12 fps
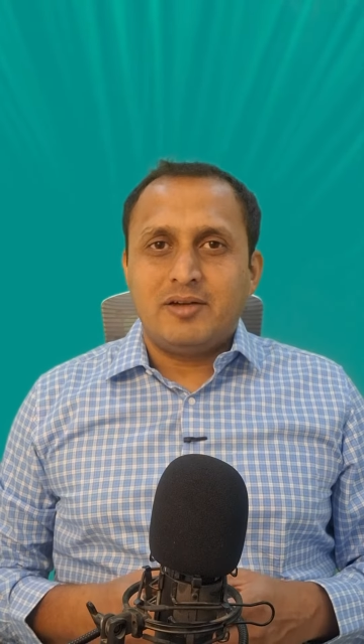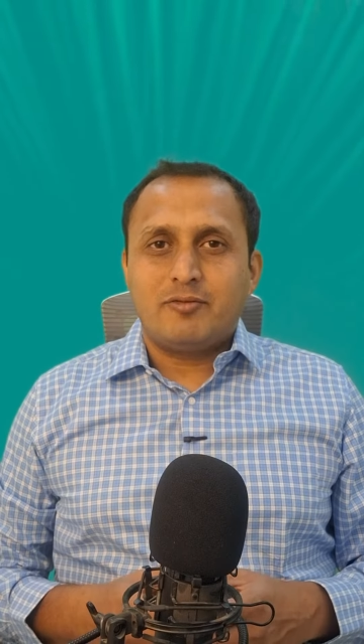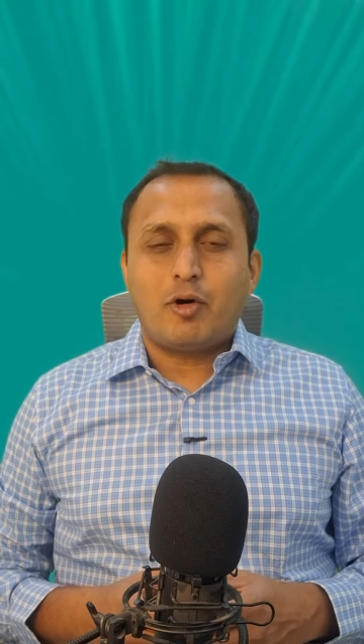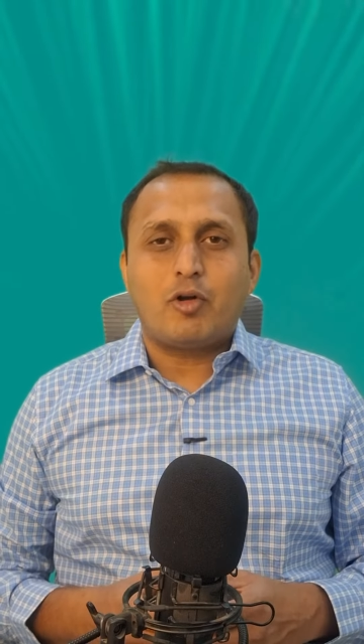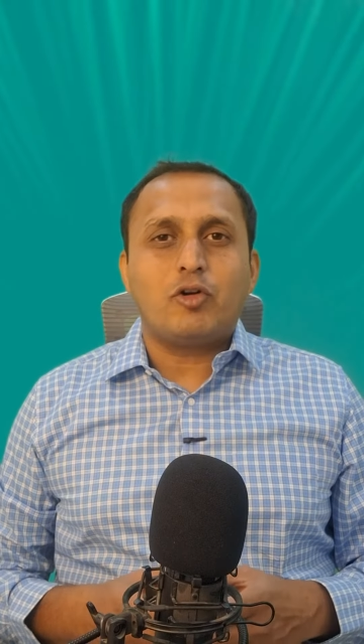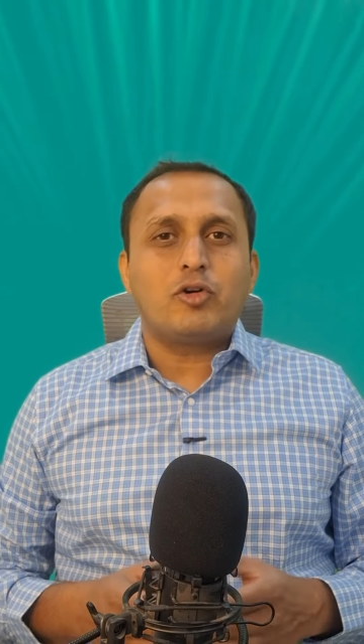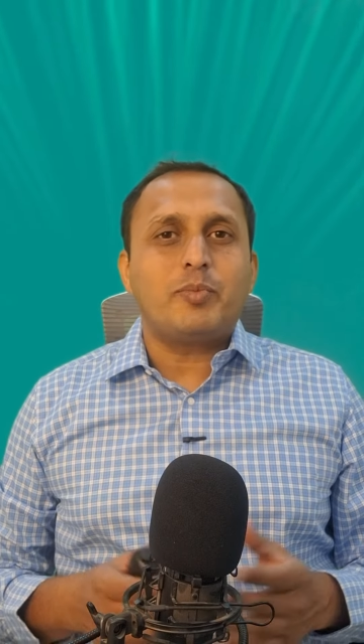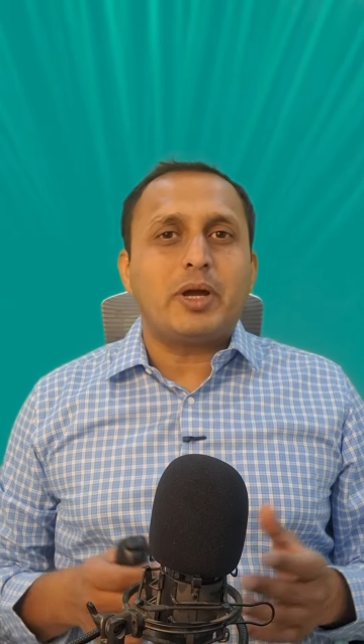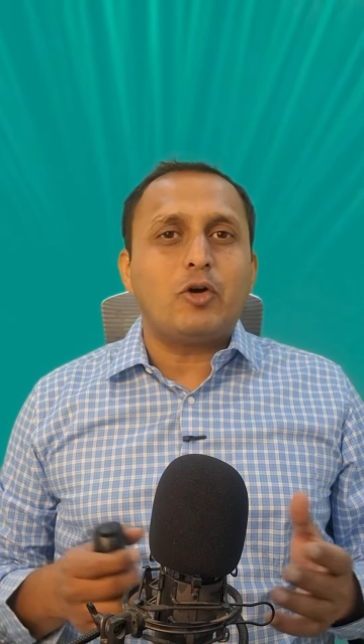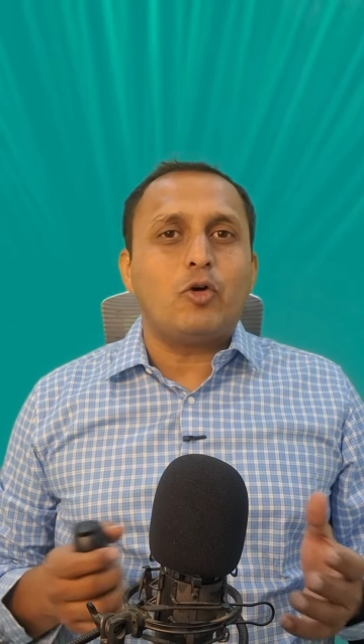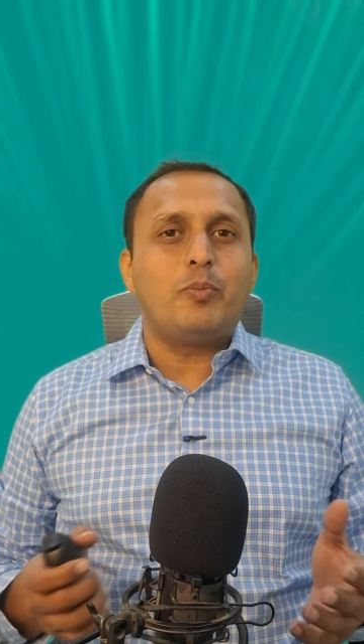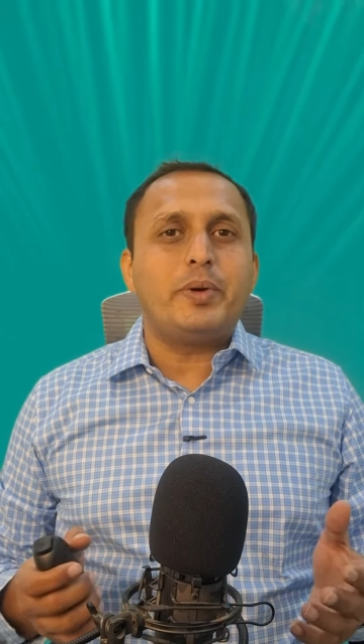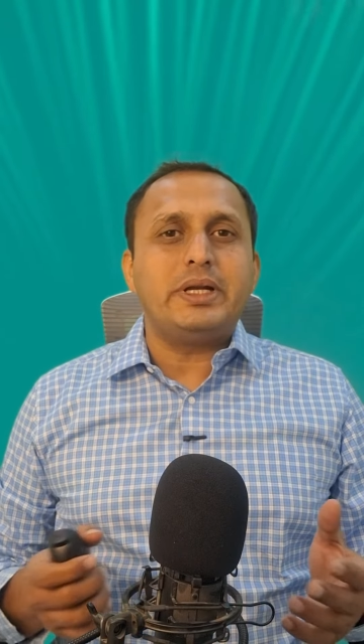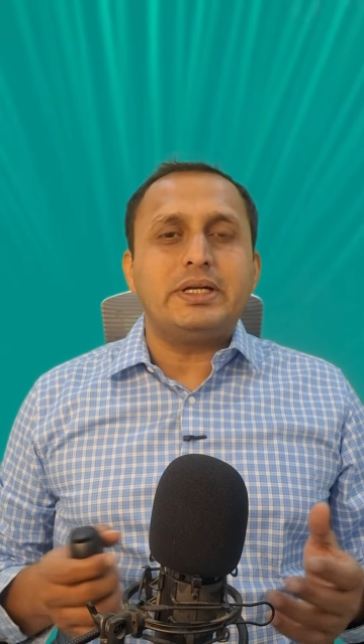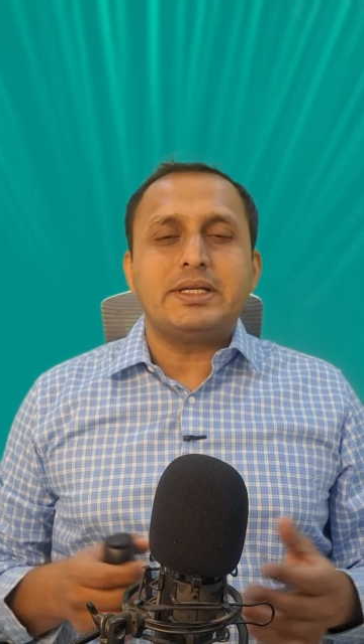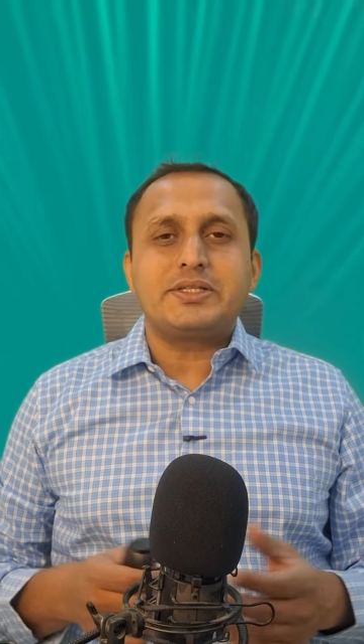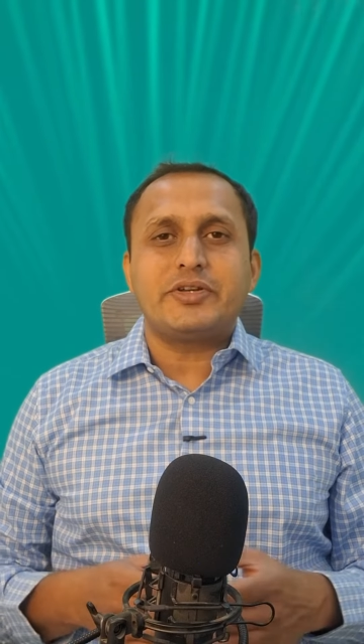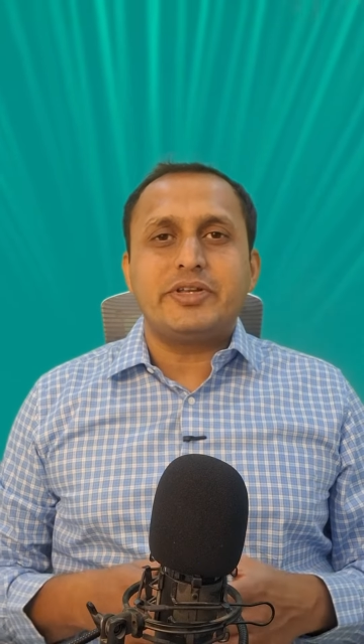followed by open
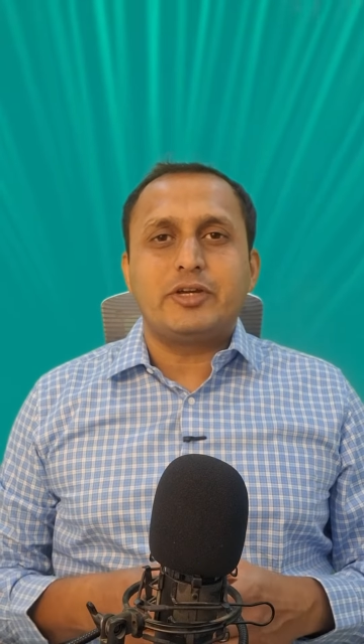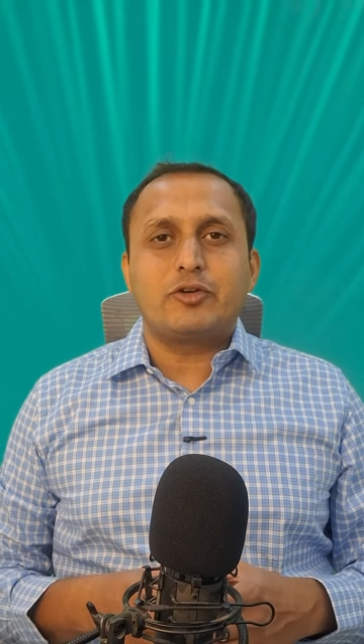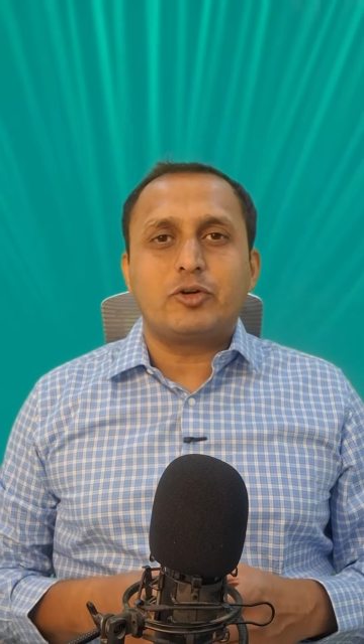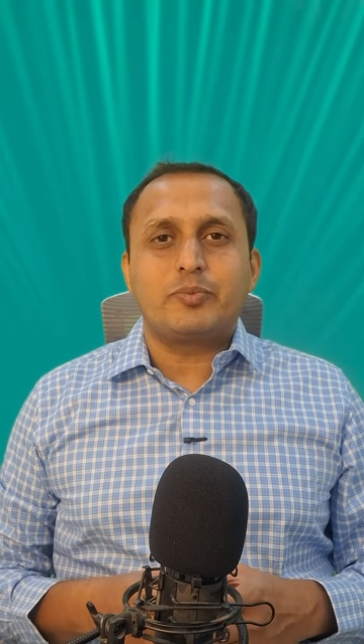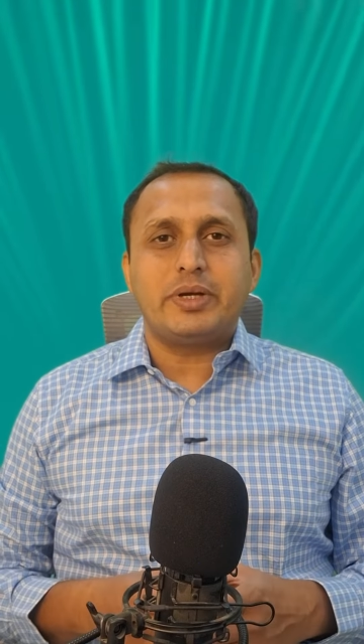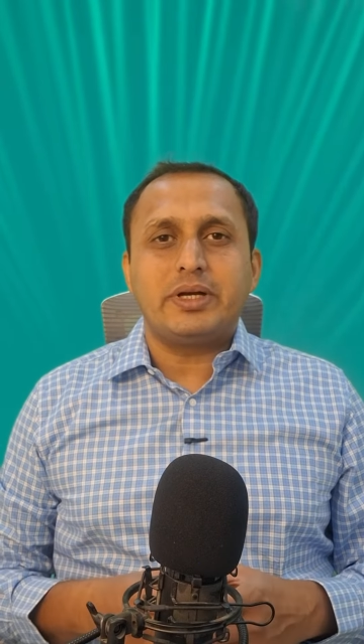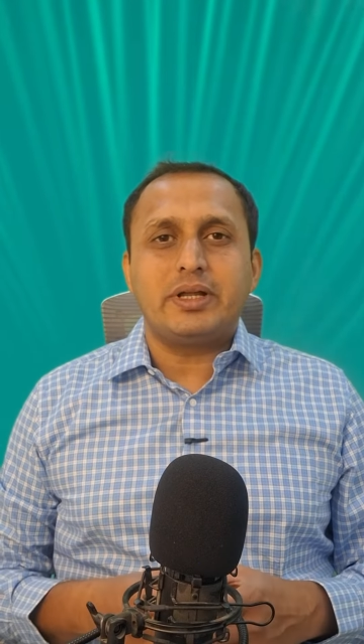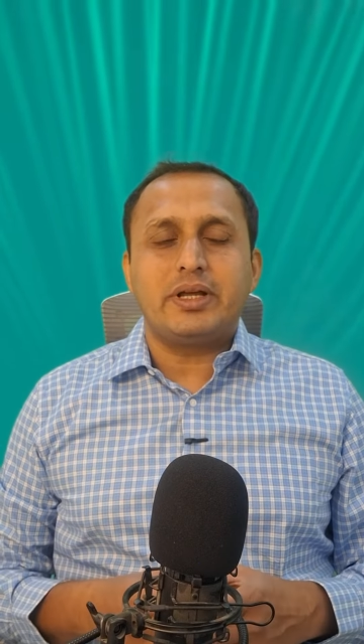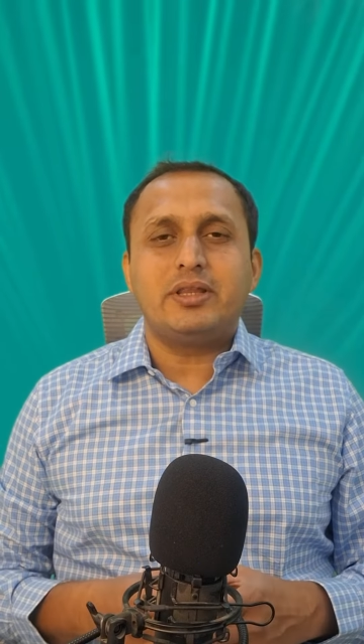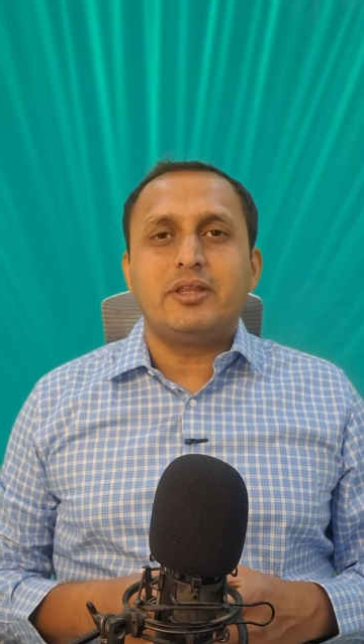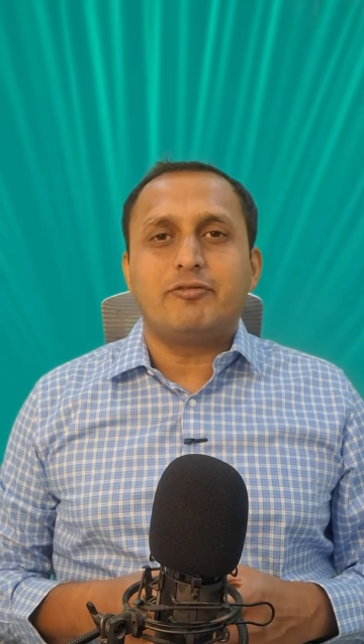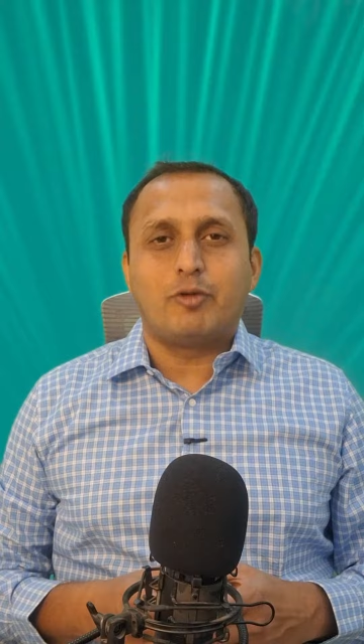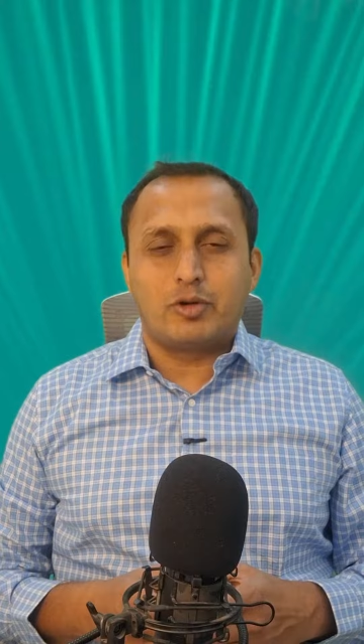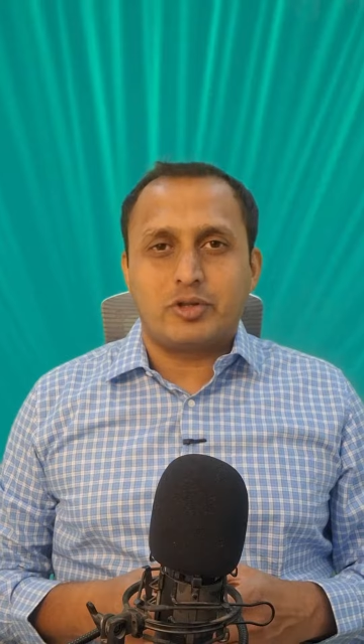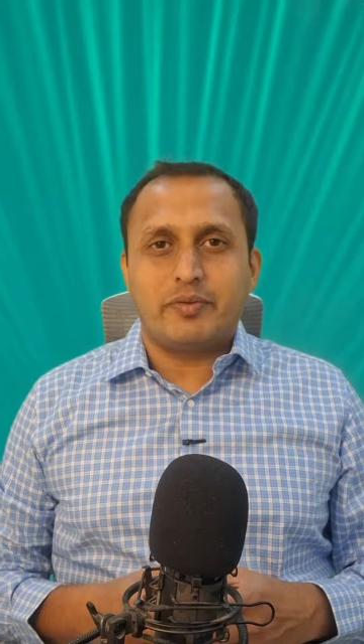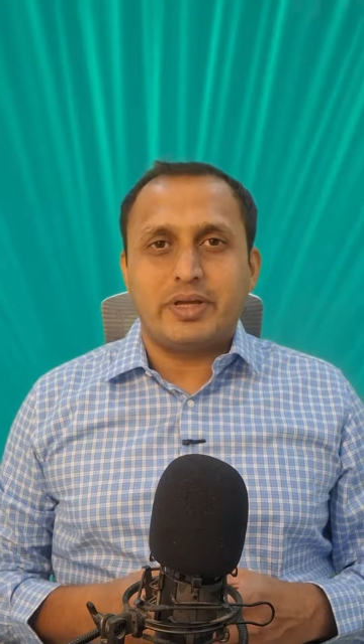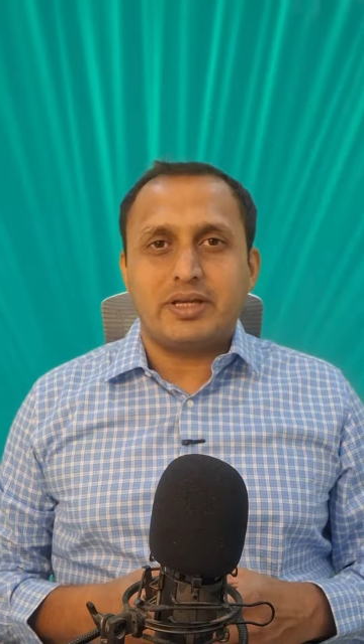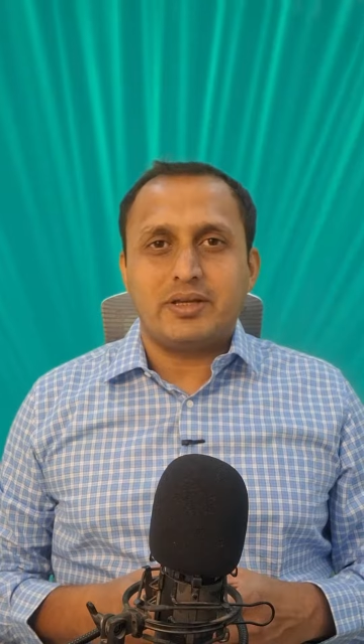industry recruitment in the
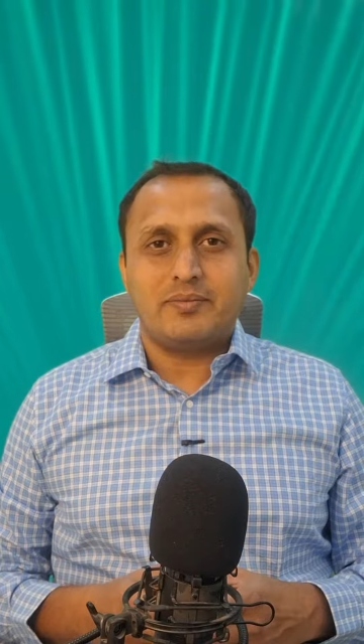4th week.